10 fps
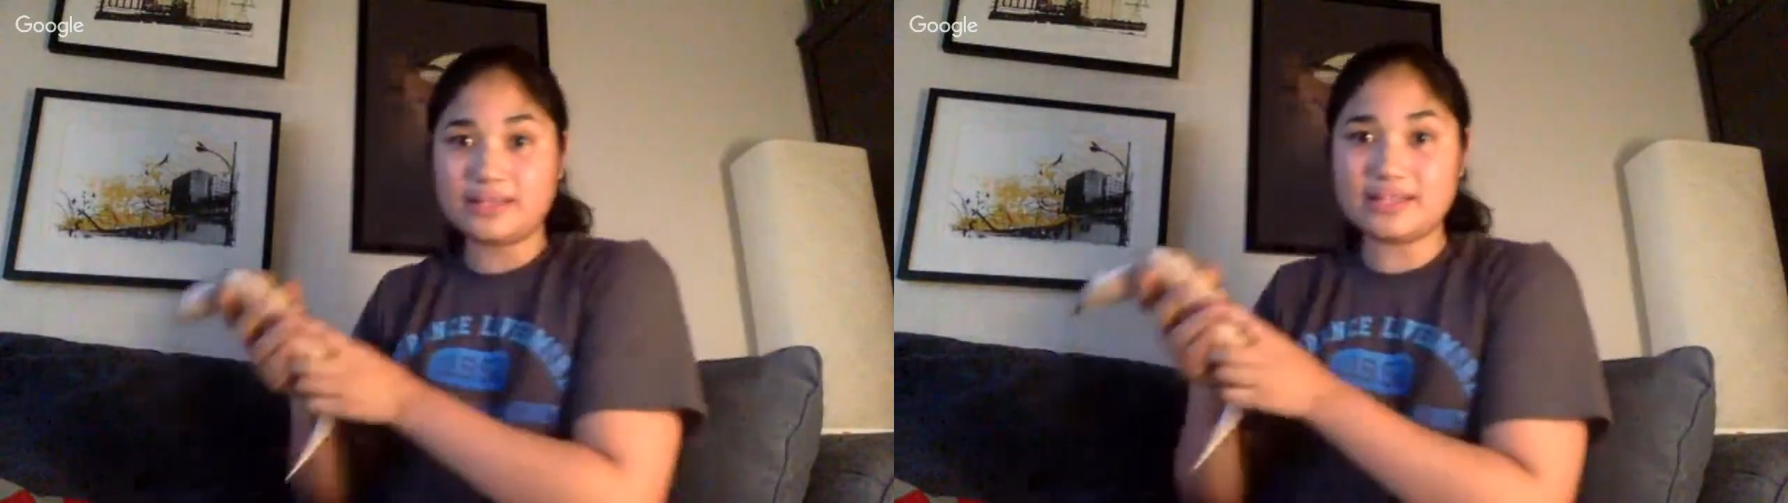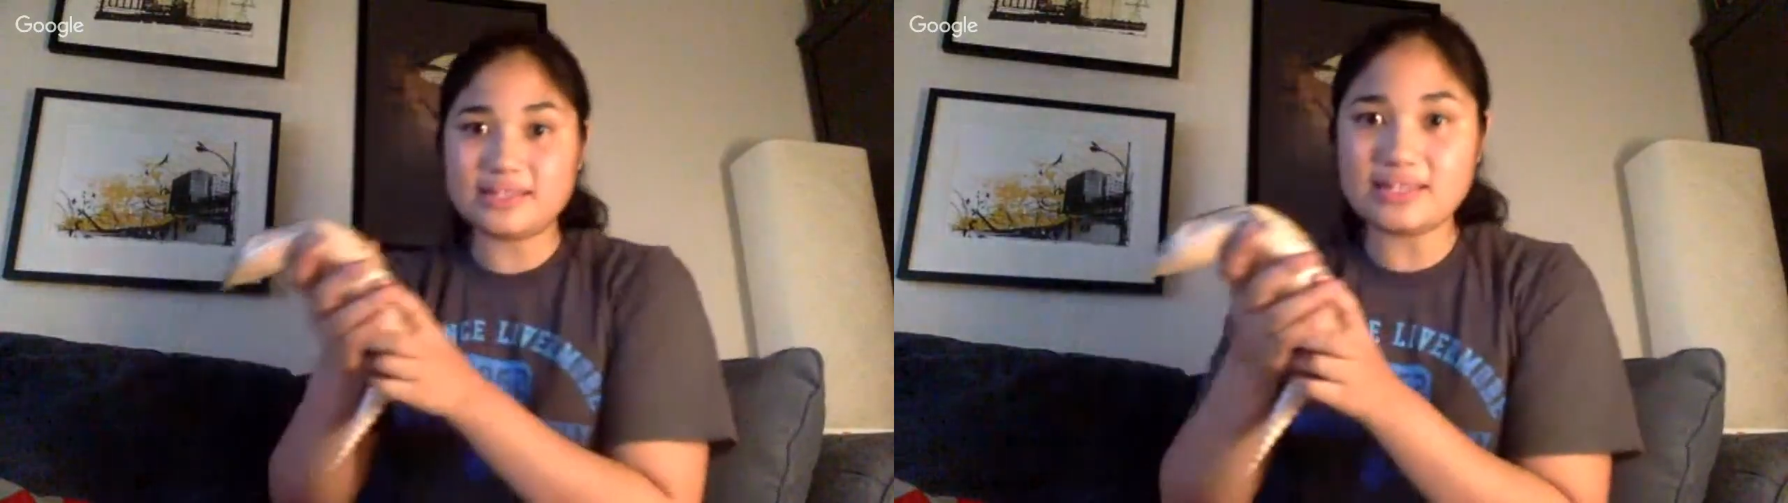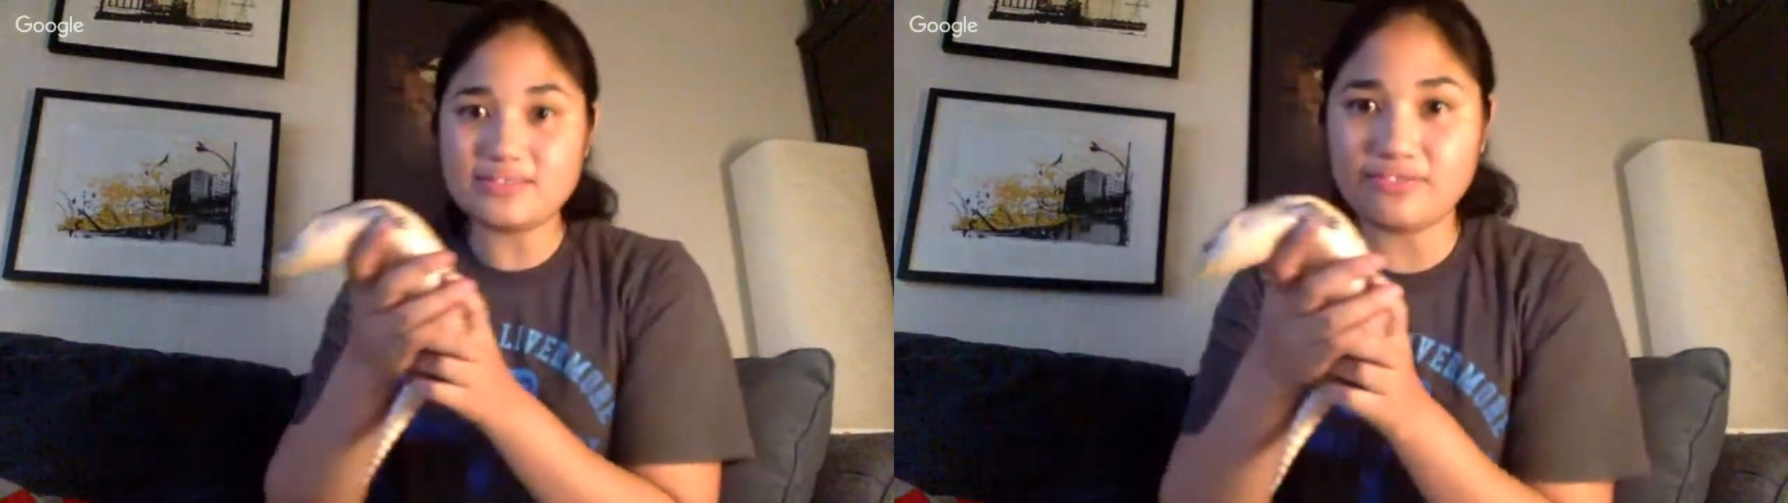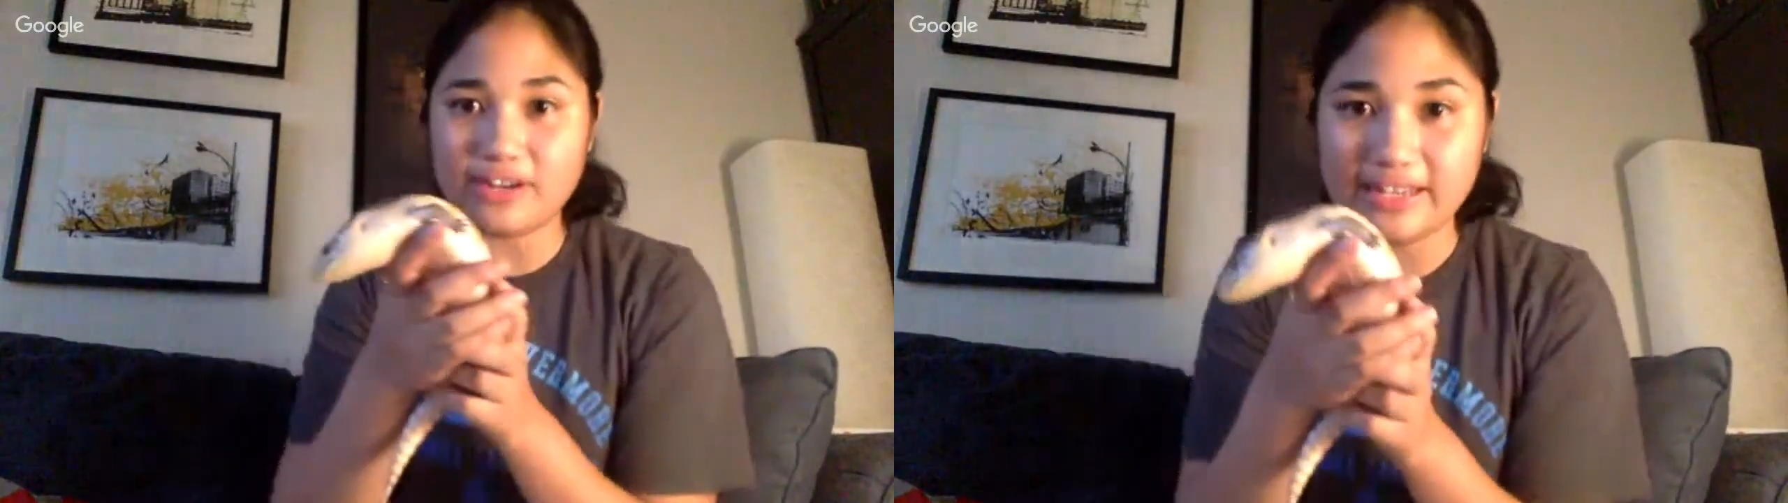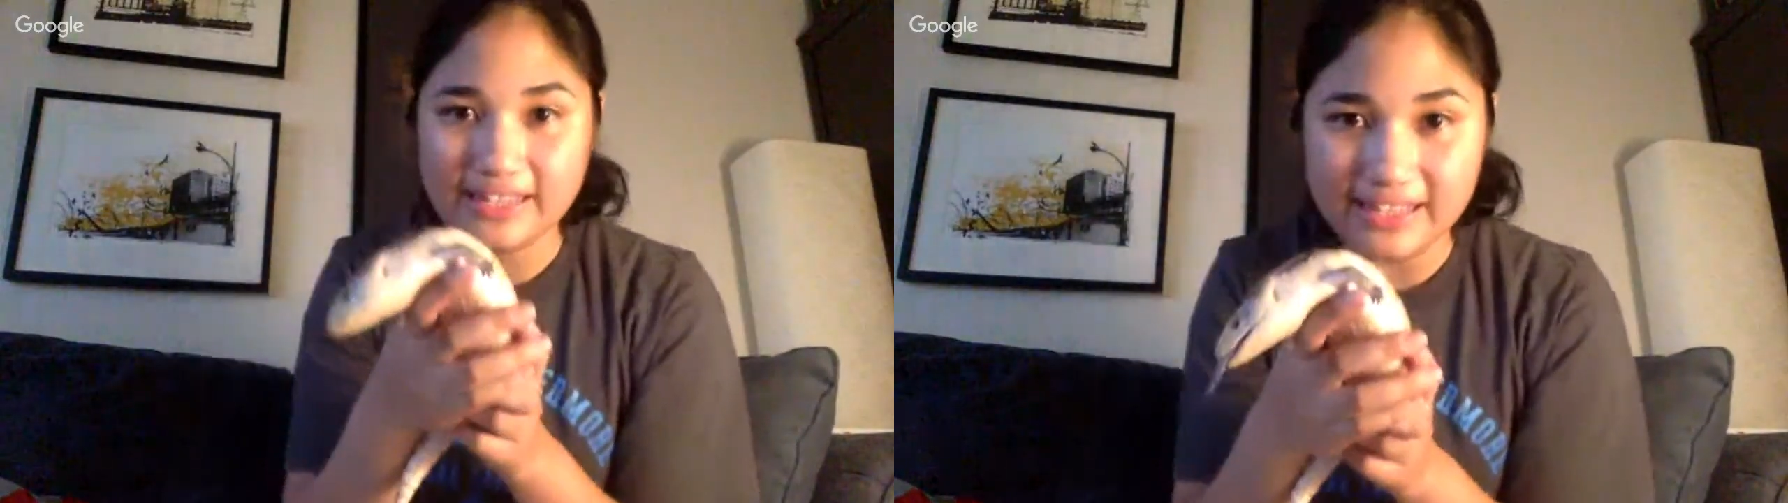this is
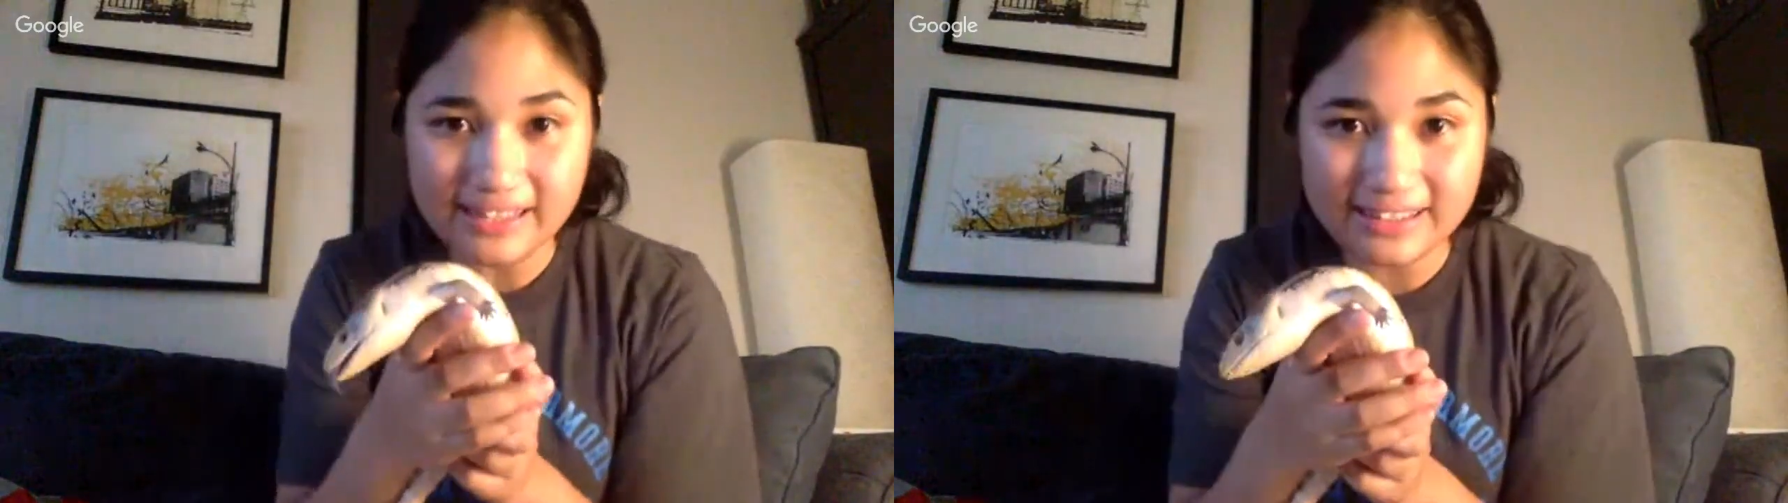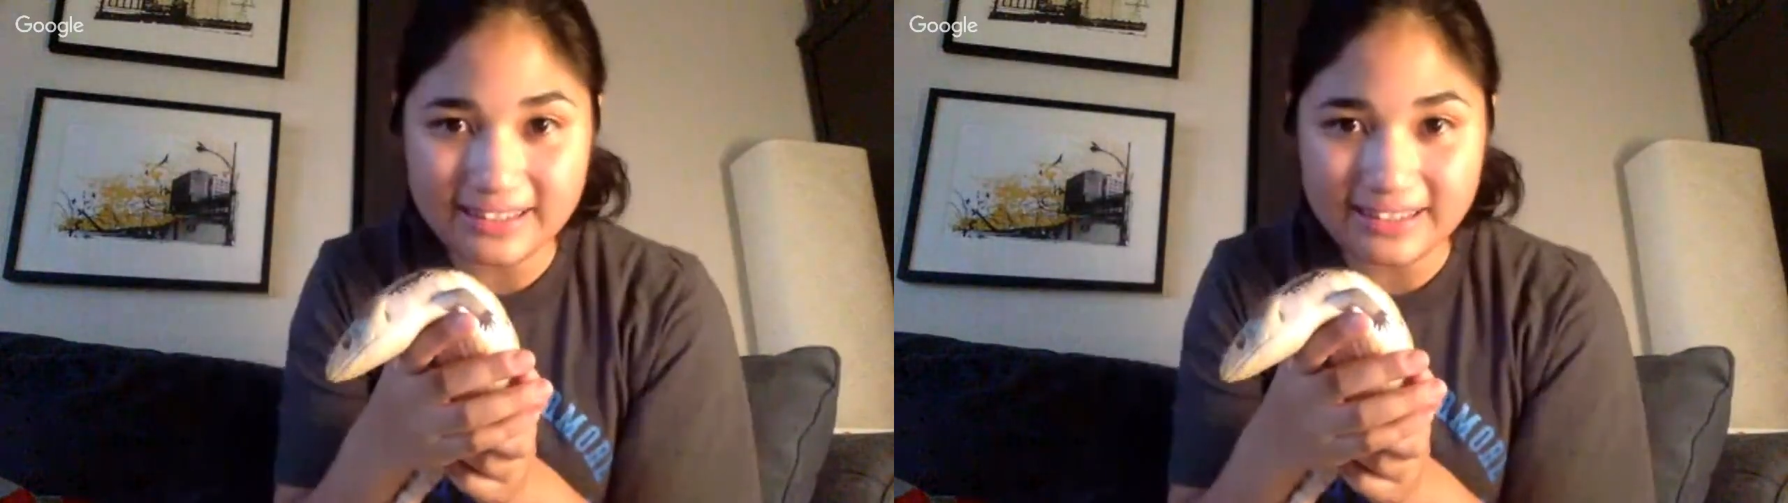Frankie.